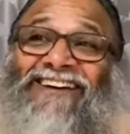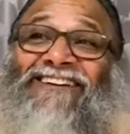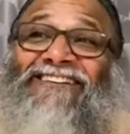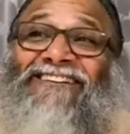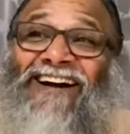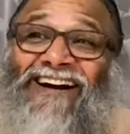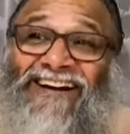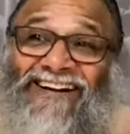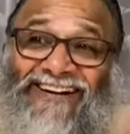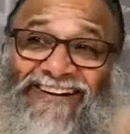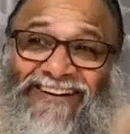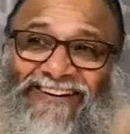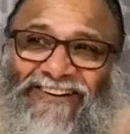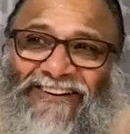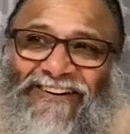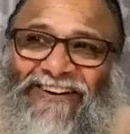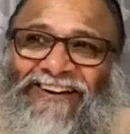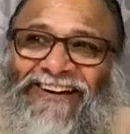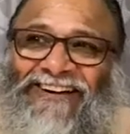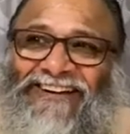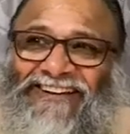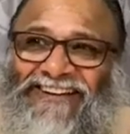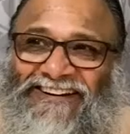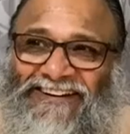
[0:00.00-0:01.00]
Why did you
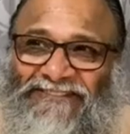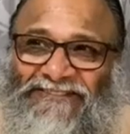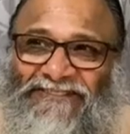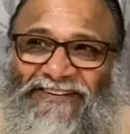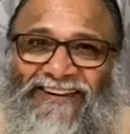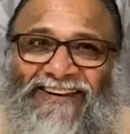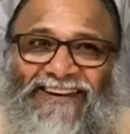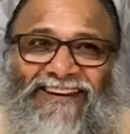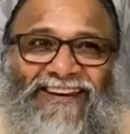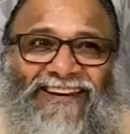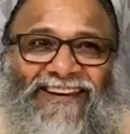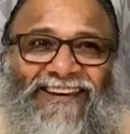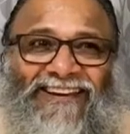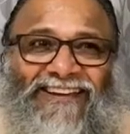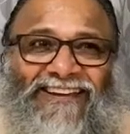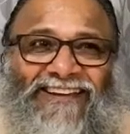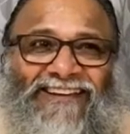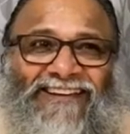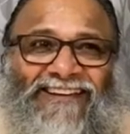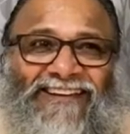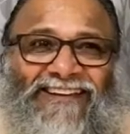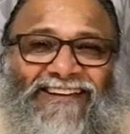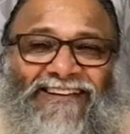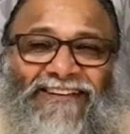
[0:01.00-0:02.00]
call it a ripple?
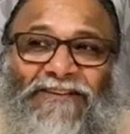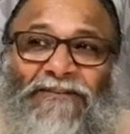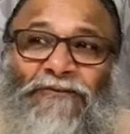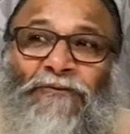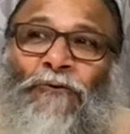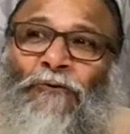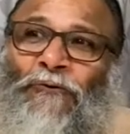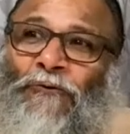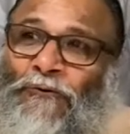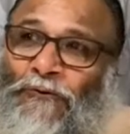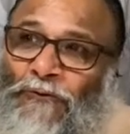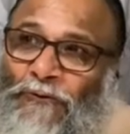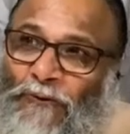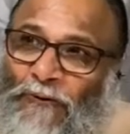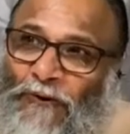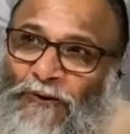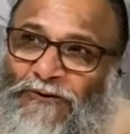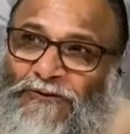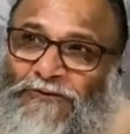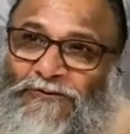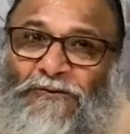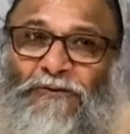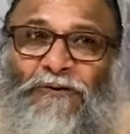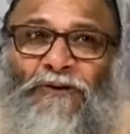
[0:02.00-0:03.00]
So you
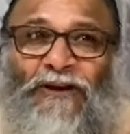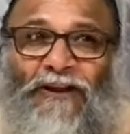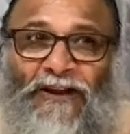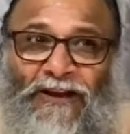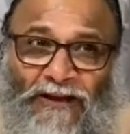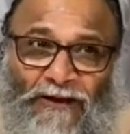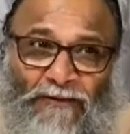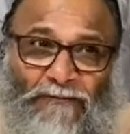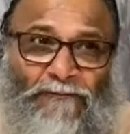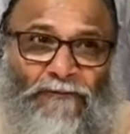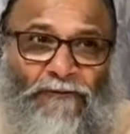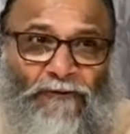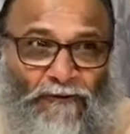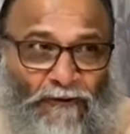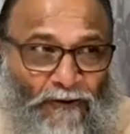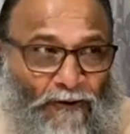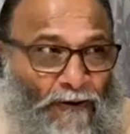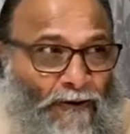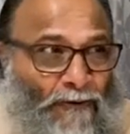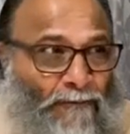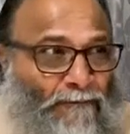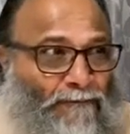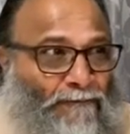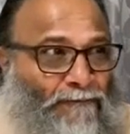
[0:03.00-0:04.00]
also came
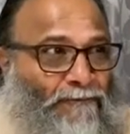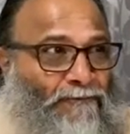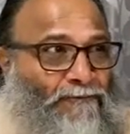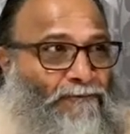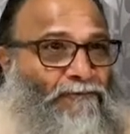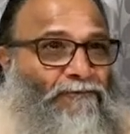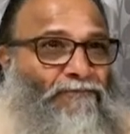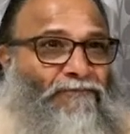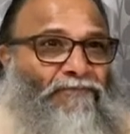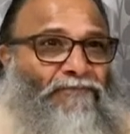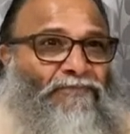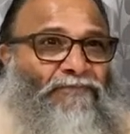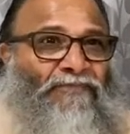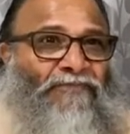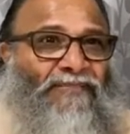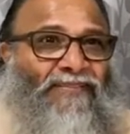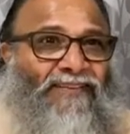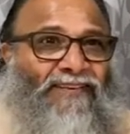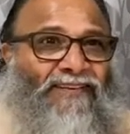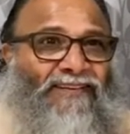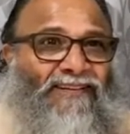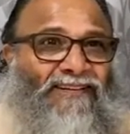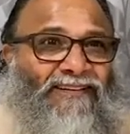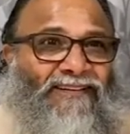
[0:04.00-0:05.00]
from
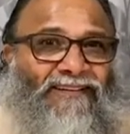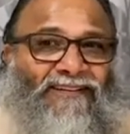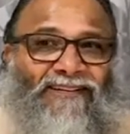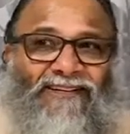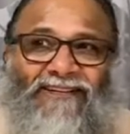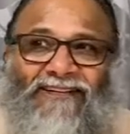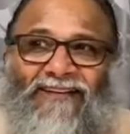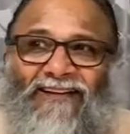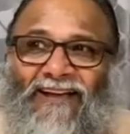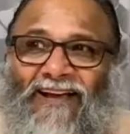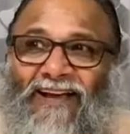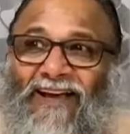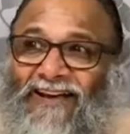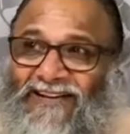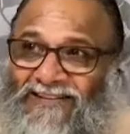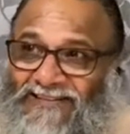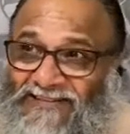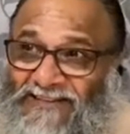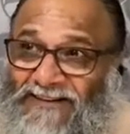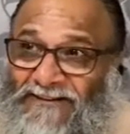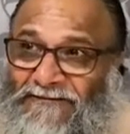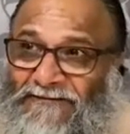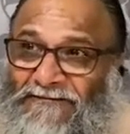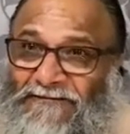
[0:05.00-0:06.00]

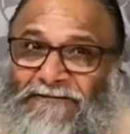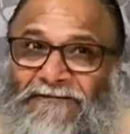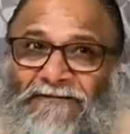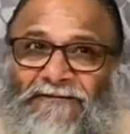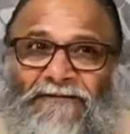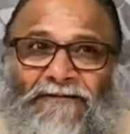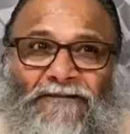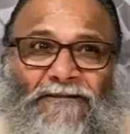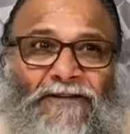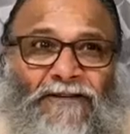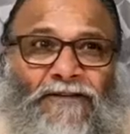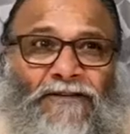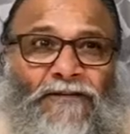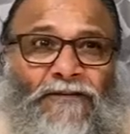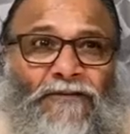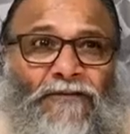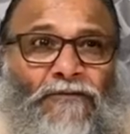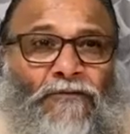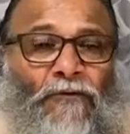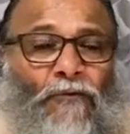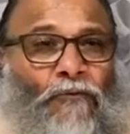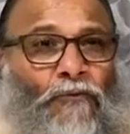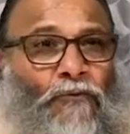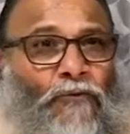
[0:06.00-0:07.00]
as if.
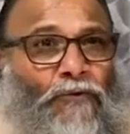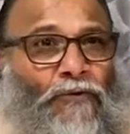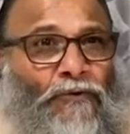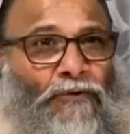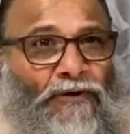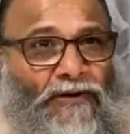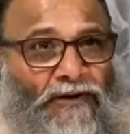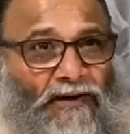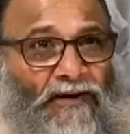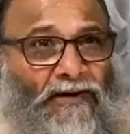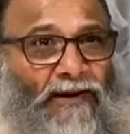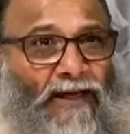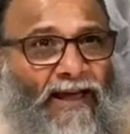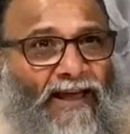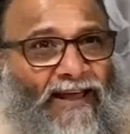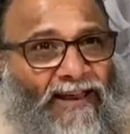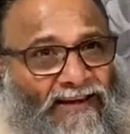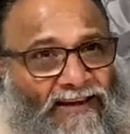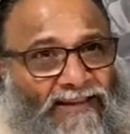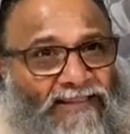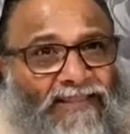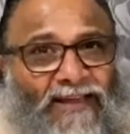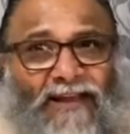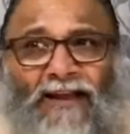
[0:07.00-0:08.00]
So did
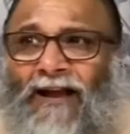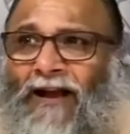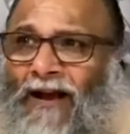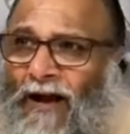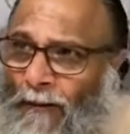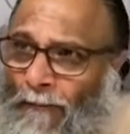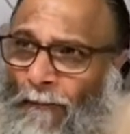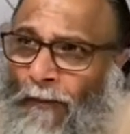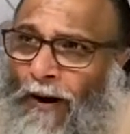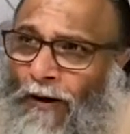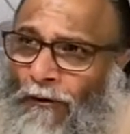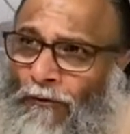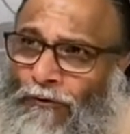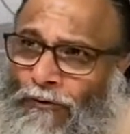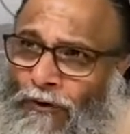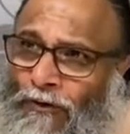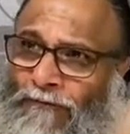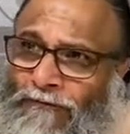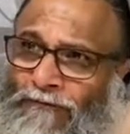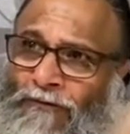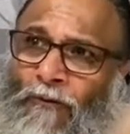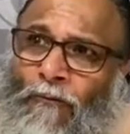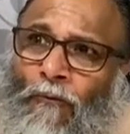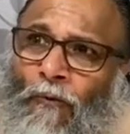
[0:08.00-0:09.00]
anything come out
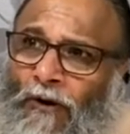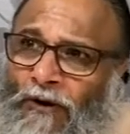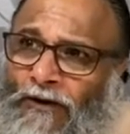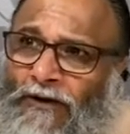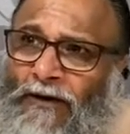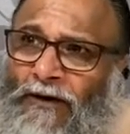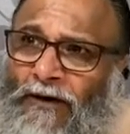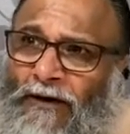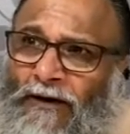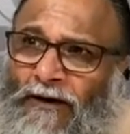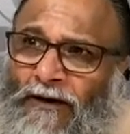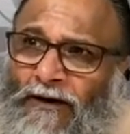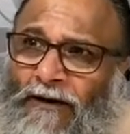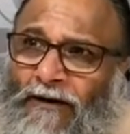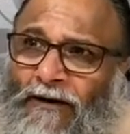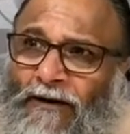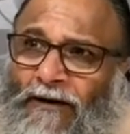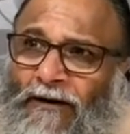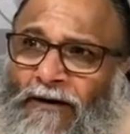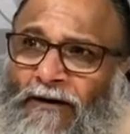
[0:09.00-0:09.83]
of the water